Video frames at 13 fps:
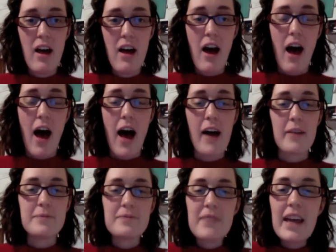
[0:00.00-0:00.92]

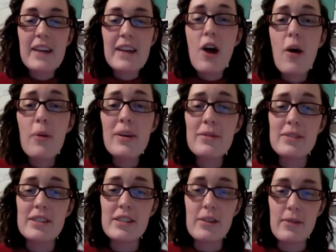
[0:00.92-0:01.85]
Like, nobody would
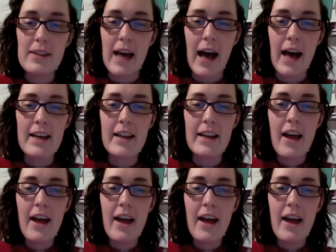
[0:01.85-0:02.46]
do that.